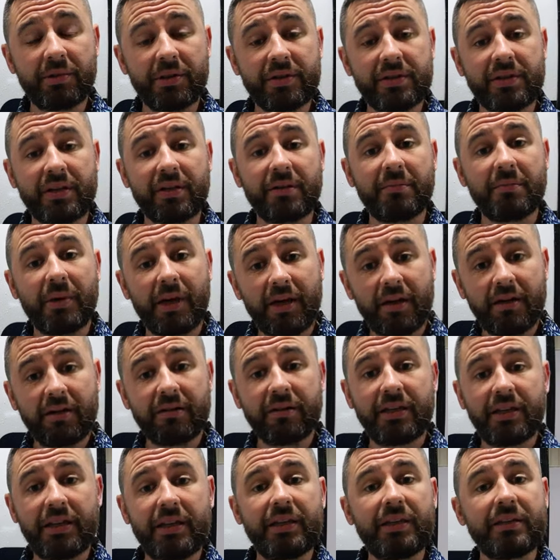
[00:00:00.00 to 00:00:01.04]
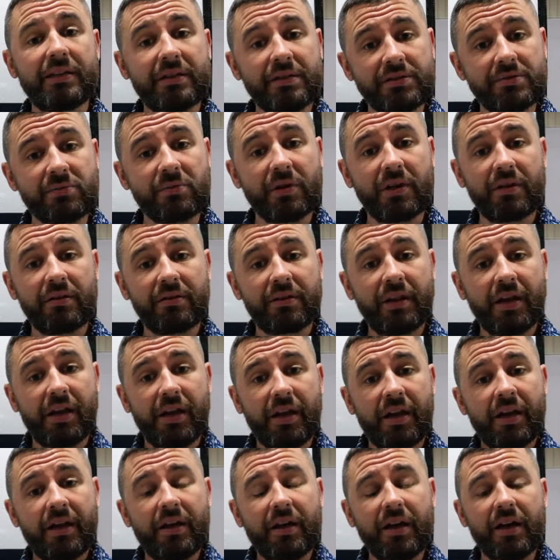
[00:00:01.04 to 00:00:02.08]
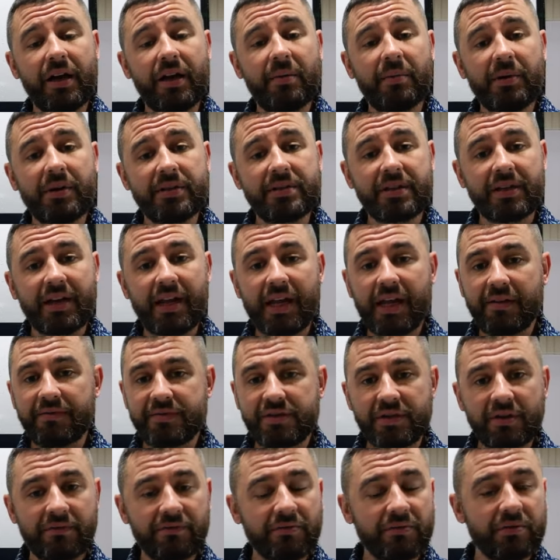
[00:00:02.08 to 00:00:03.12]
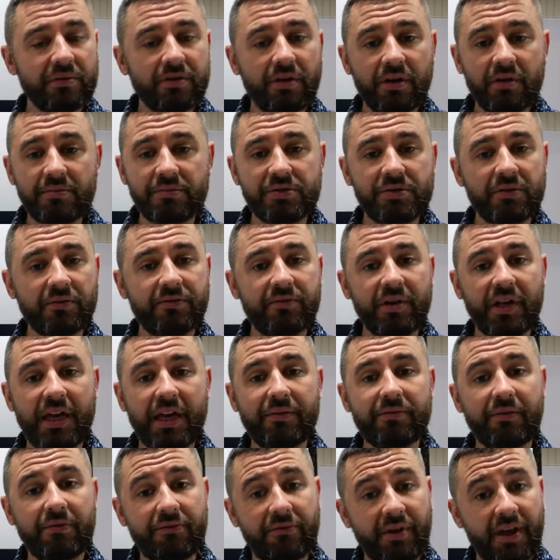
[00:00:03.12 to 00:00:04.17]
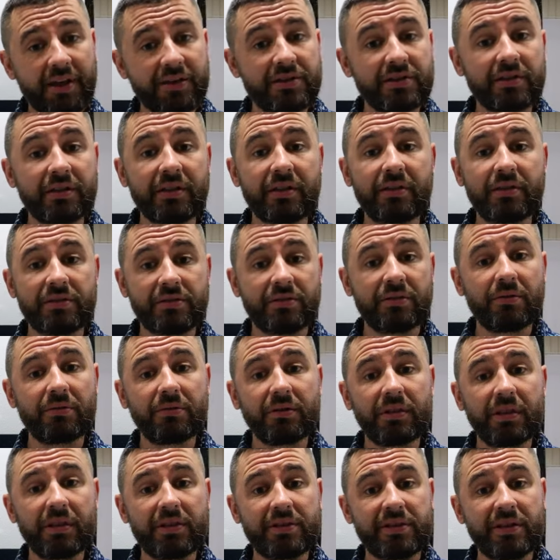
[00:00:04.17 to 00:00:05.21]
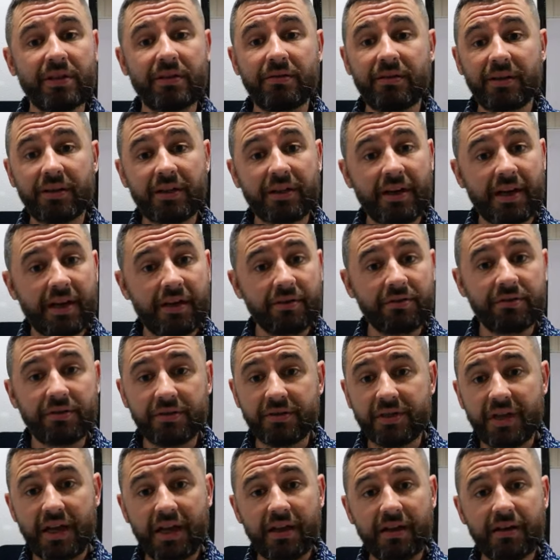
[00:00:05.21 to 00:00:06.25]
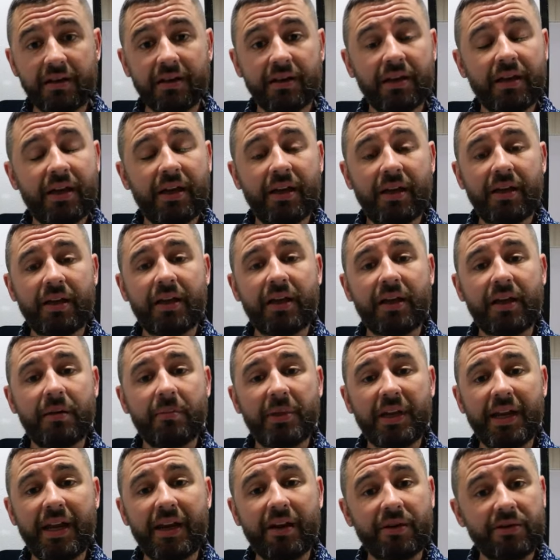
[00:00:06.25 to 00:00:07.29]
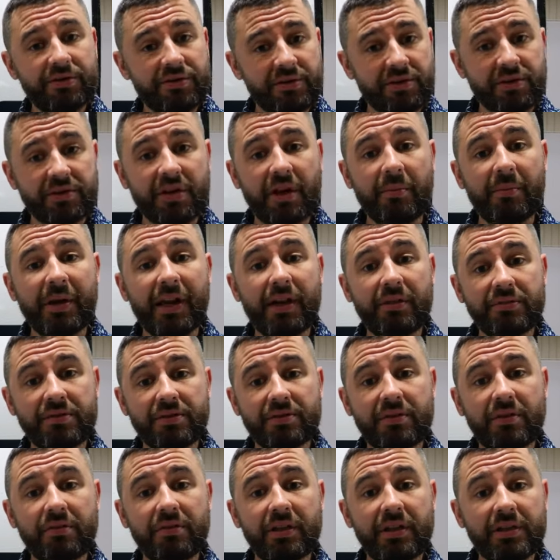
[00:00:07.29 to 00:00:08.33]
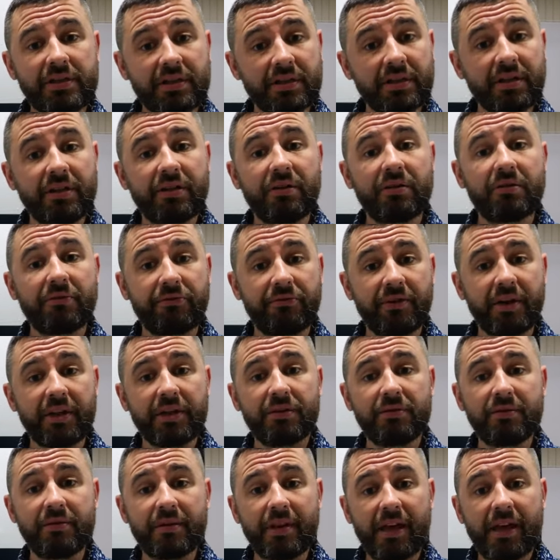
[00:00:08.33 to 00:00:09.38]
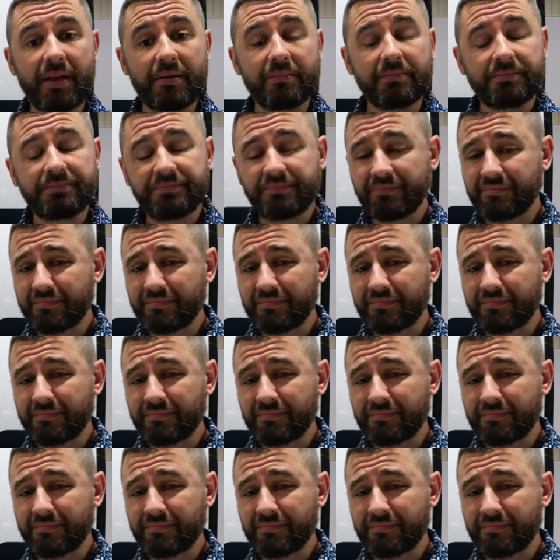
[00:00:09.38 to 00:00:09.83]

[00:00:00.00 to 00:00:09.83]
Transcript: but it's gonna monitor heat as well. And it's gonna have several alarms, so if you have a fast leak, slow leak, say you get a nail in your tire, and air is just coming out slowly, it's gonna notify you of that.